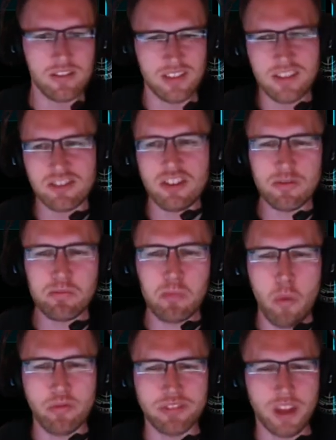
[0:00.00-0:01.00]
Let's just
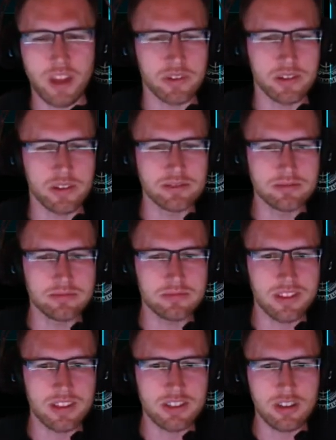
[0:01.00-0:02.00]
move down now. I
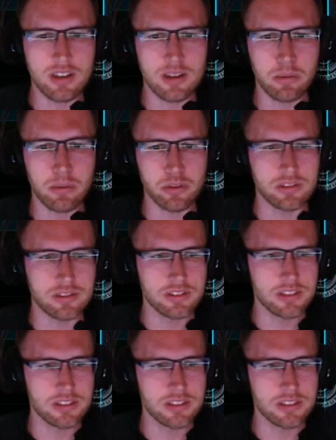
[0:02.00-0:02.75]
think you get the point.